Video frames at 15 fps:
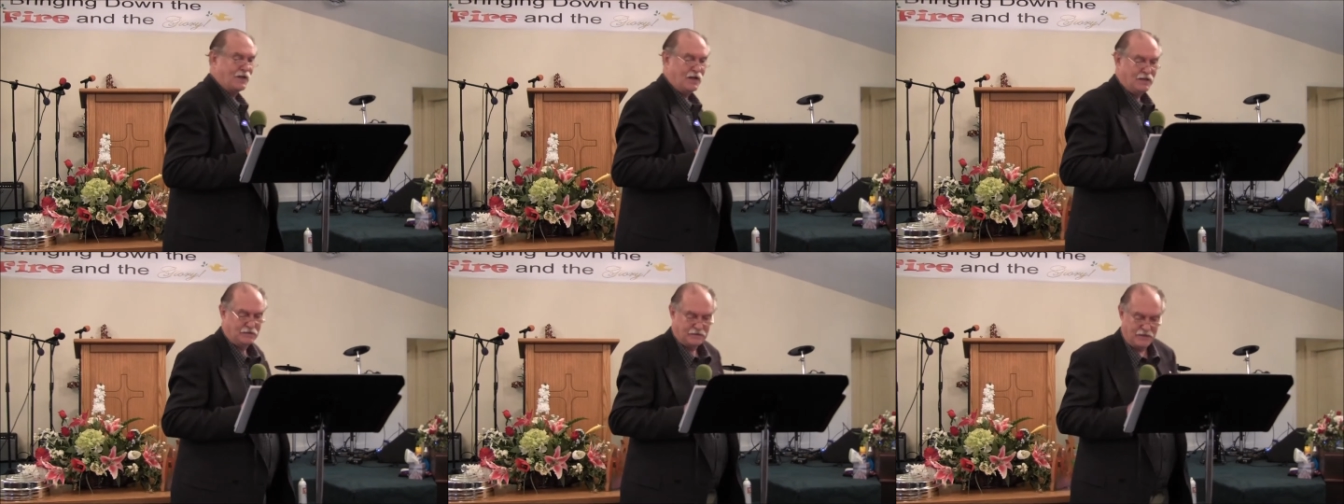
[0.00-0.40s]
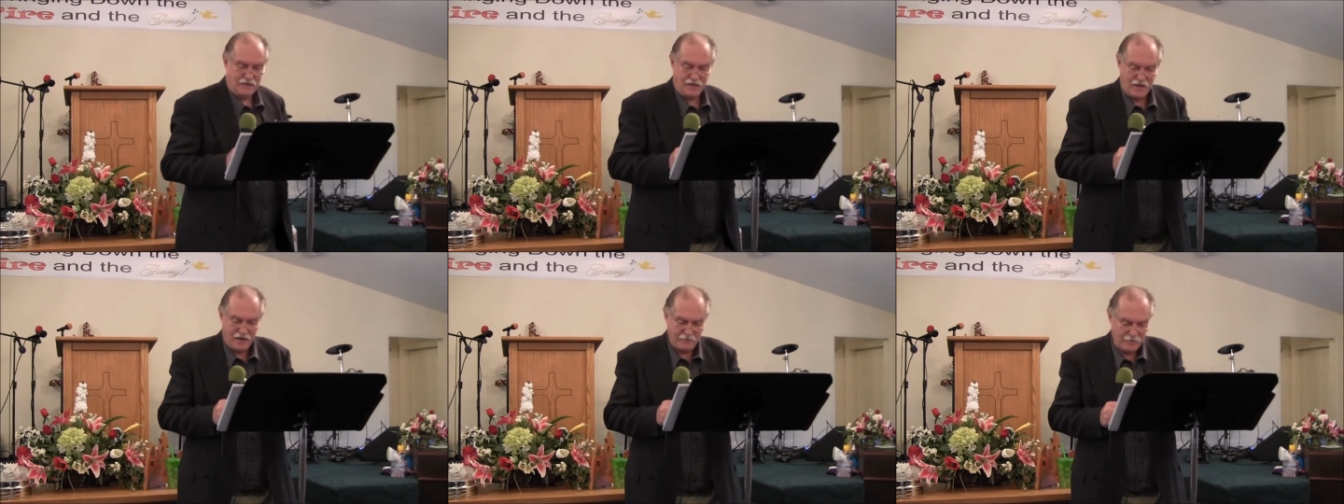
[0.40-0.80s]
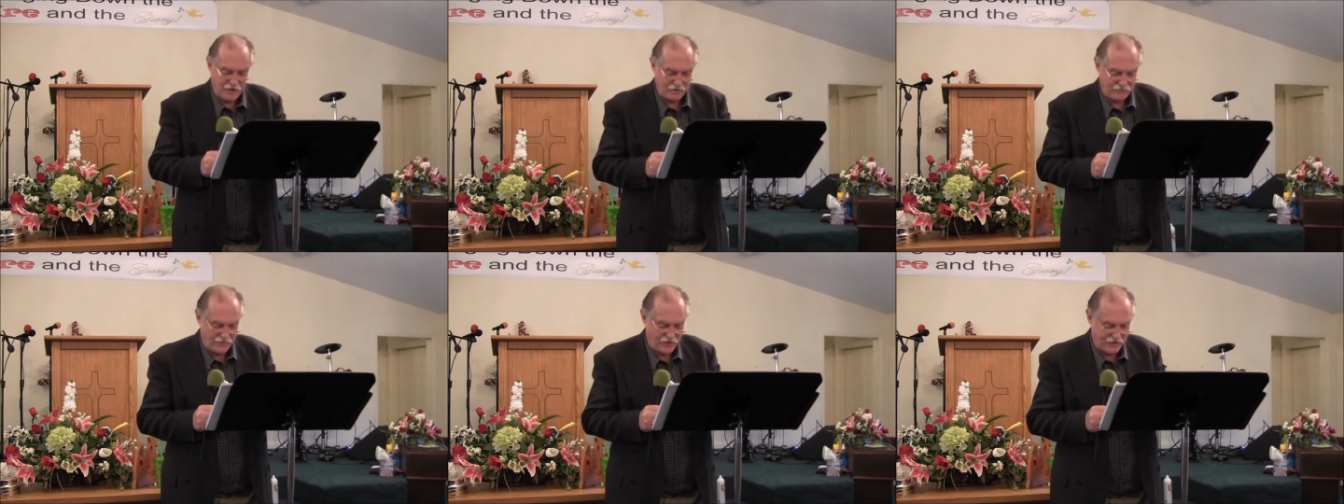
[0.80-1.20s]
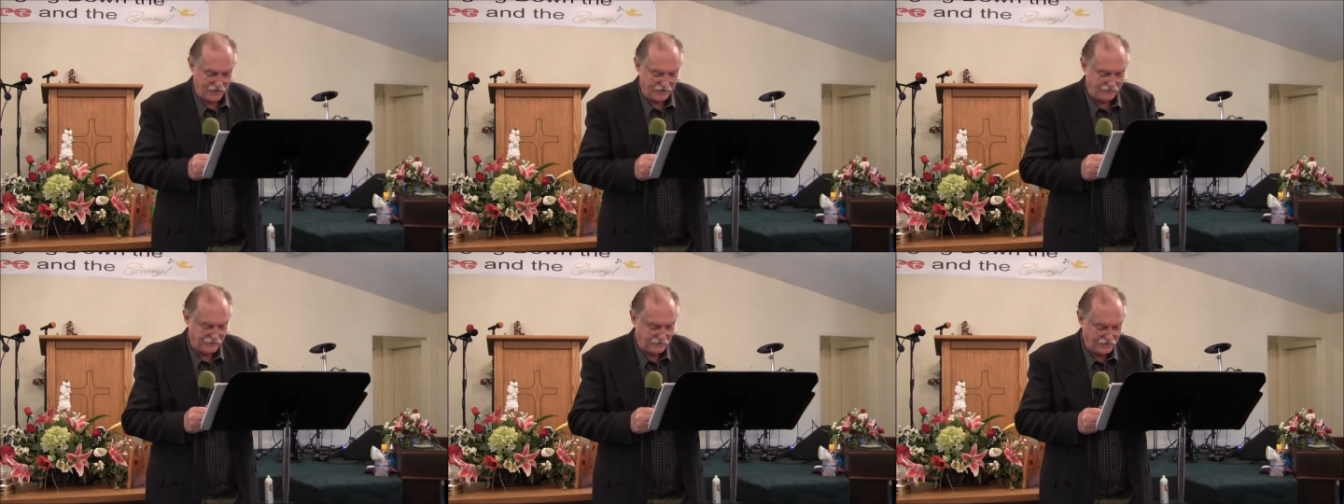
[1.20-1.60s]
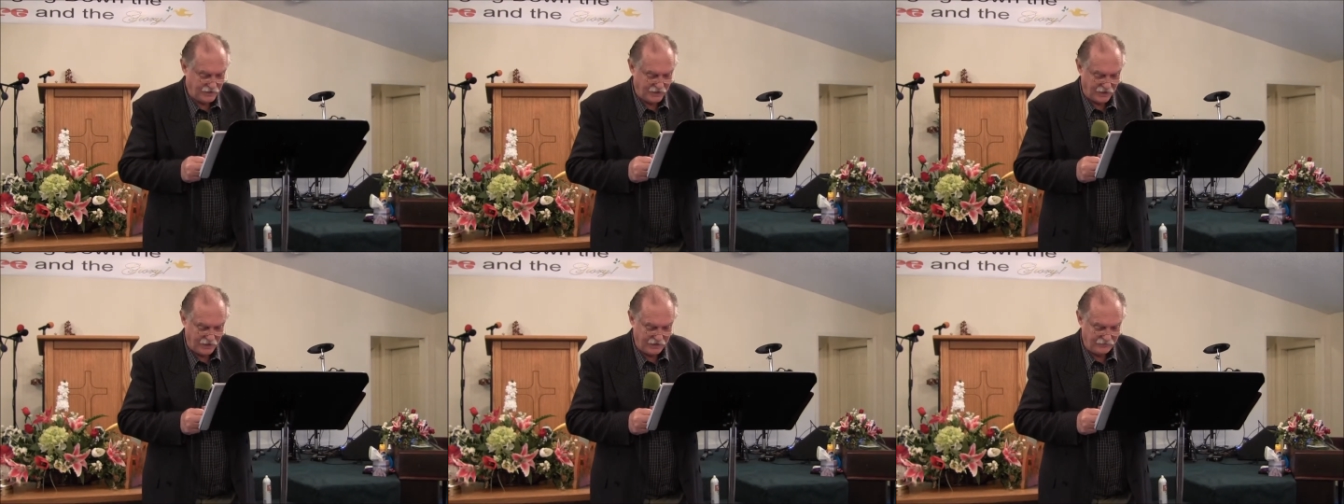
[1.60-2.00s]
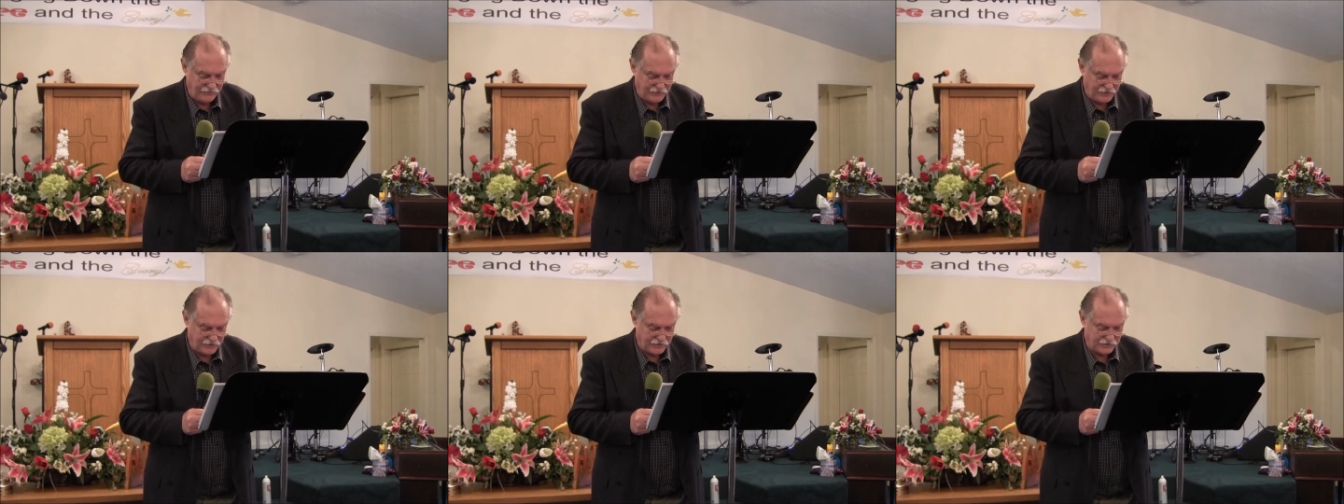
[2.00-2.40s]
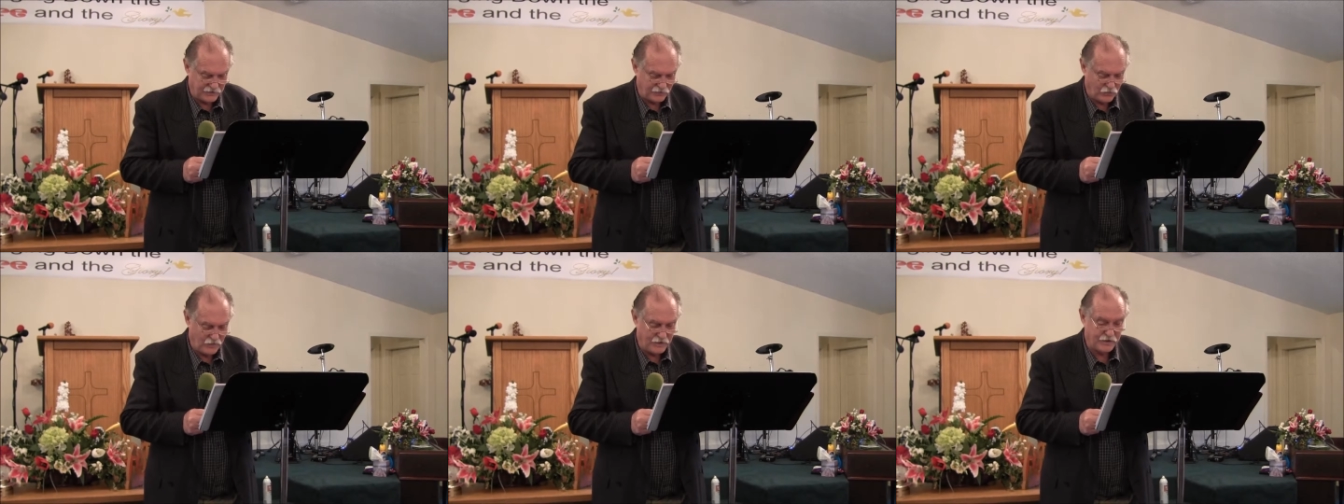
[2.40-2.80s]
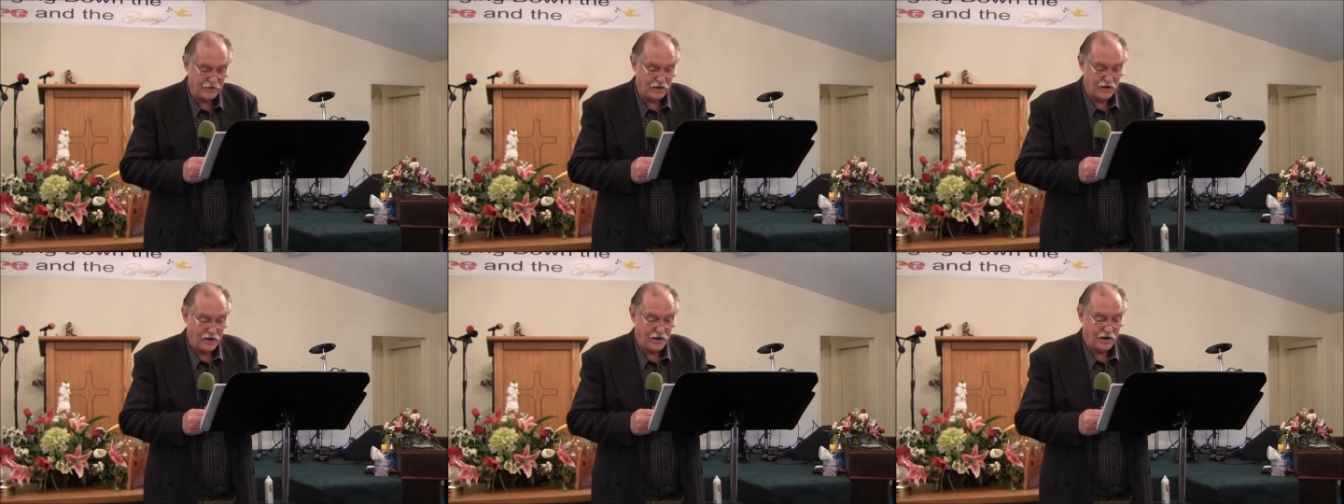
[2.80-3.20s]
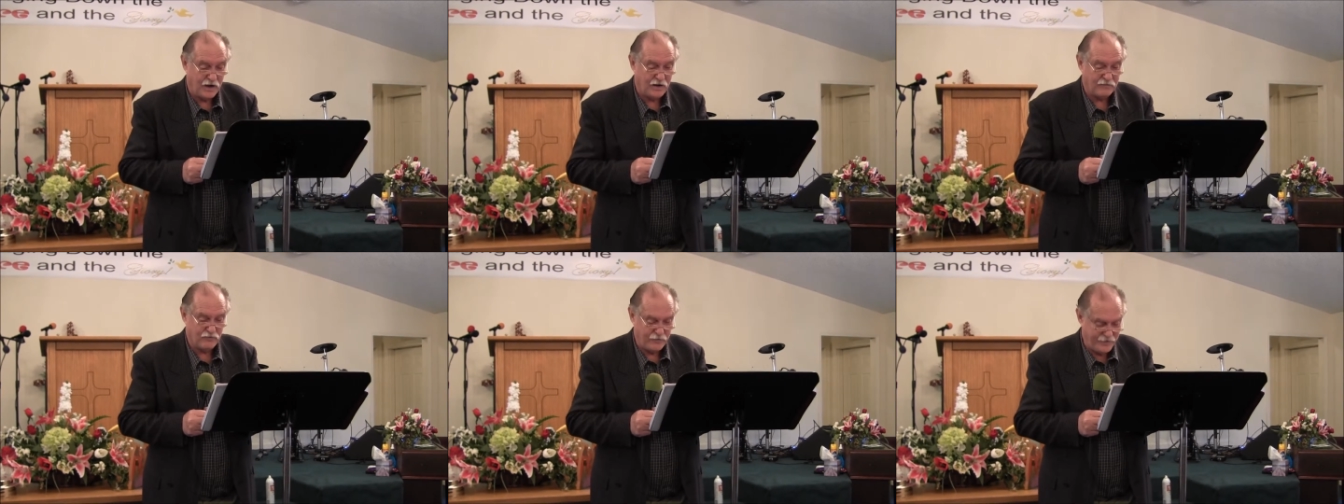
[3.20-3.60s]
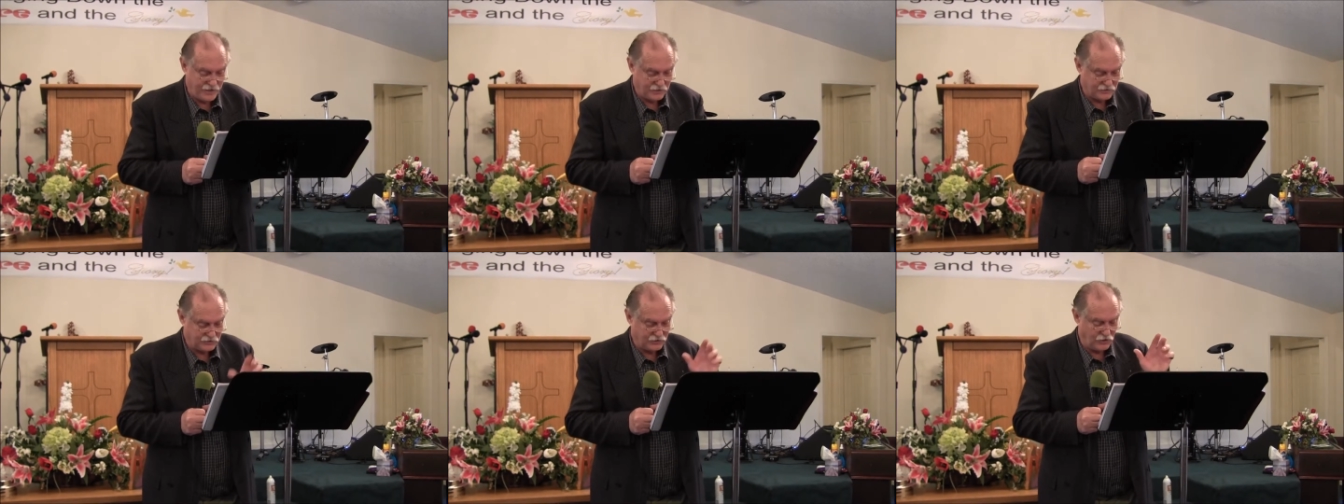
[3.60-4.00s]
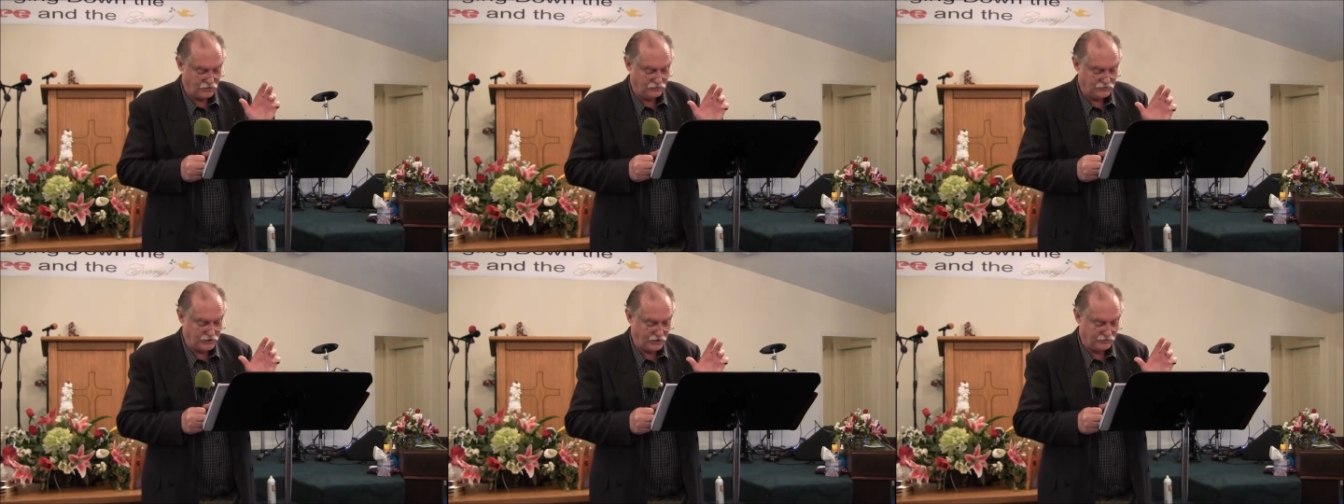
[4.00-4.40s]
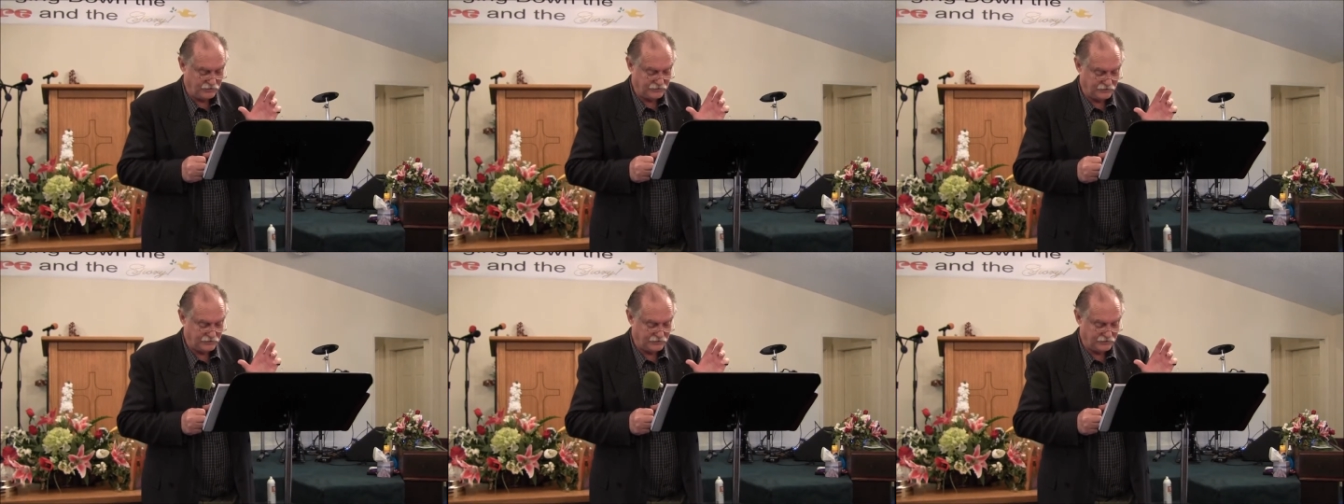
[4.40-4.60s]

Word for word: Brother. See, as a matter of fact, even even uh, when uh, Rebecca told jo-